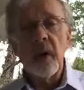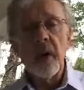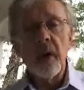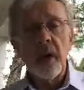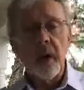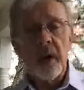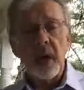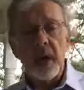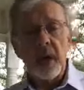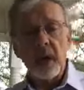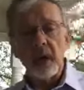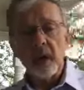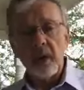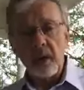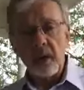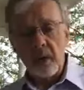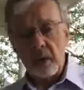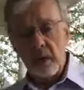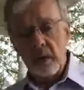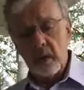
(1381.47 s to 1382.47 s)
And
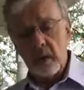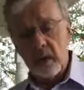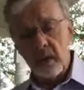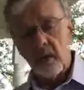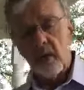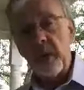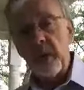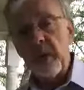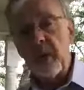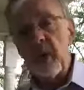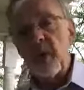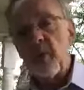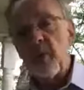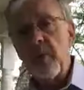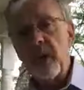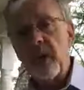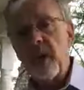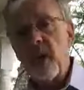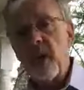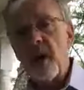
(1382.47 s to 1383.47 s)
we know
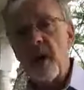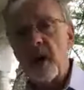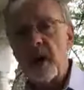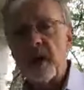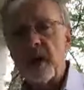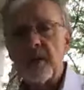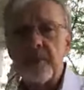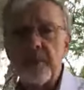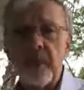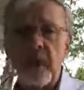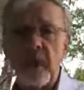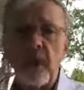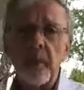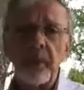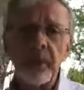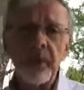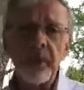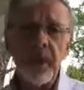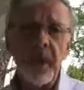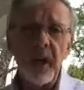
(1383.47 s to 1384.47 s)
that God has
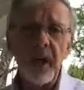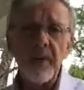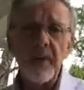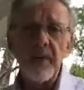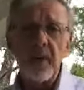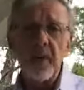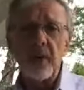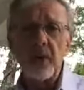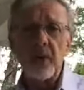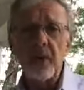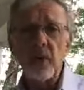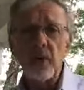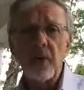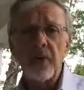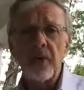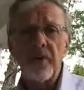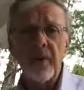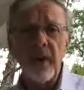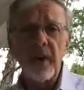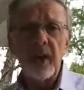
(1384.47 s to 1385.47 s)
promised heaven to the
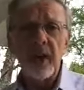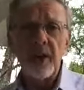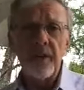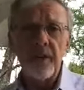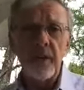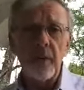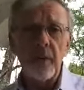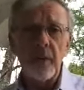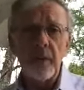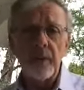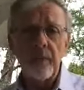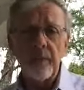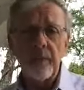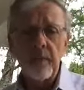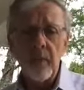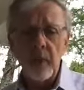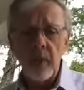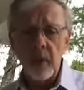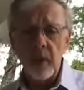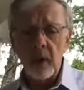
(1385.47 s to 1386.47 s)
faithful,
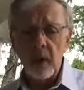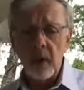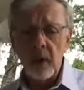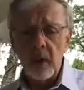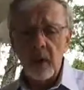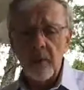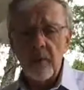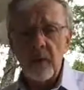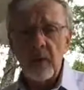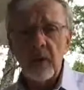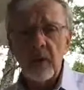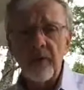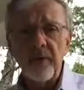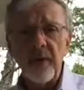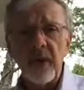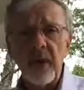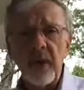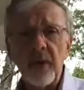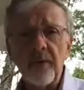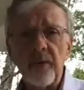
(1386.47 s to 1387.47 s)
but the
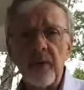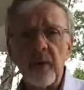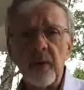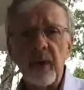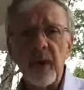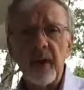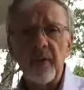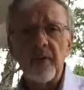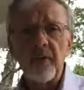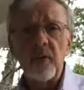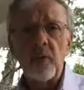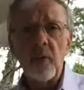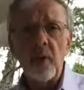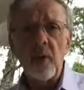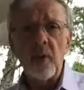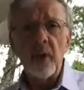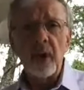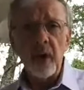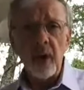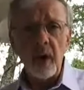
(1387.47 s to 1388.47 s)
faithful have to
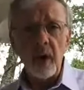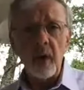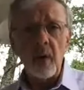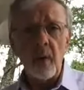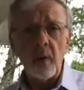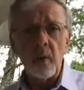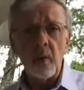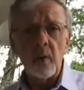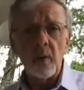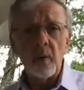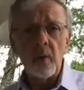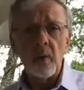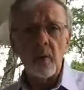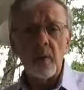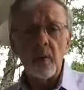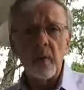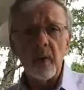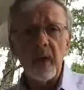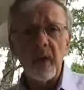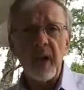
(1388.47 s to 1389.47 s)
want to go.
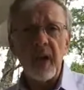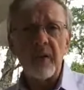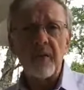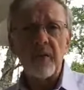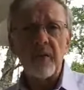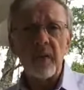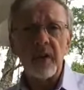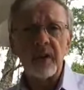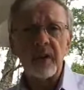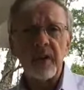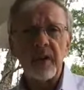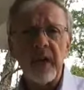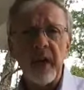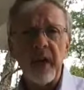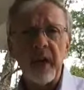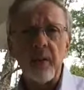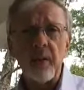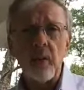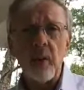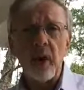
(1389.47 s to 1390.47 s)
They have to
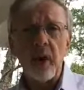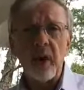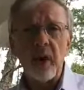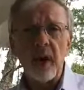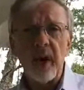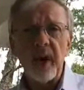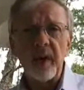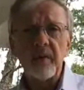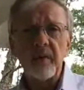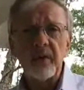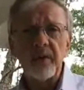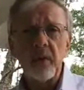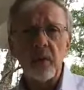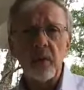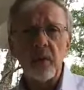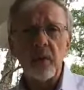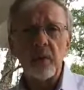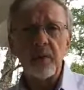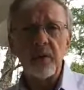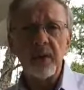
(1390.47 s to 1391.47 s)
decide what life
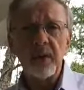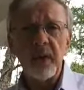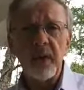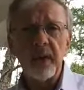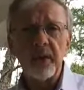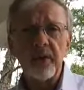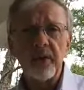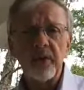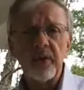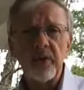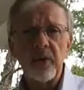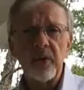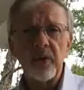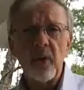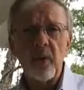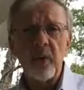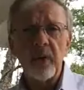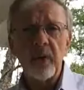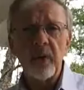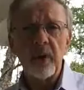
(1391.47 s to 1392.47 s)
circumstances are
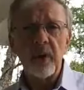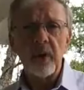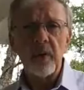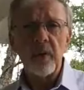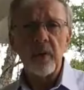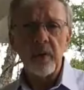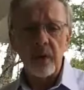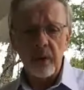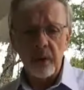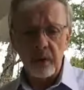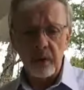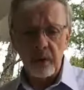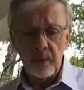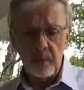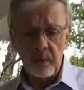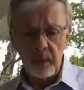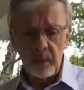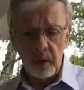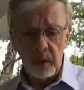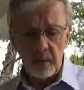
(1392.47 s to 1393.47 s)
going to do to
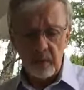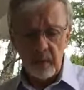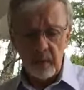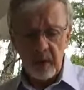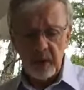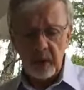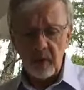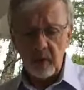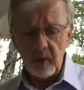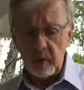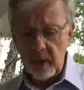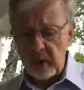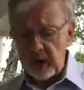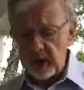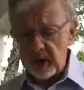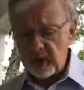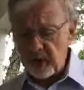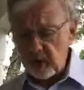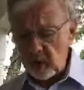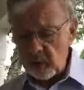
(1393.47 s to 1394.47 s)
them and make the right
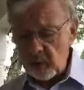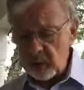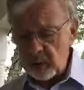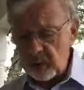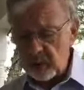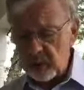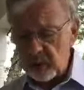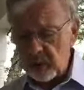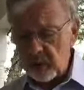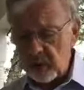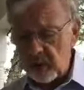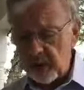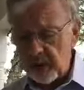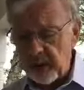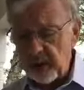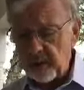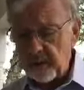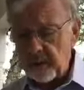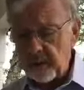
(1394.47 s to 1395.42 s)
choices in life.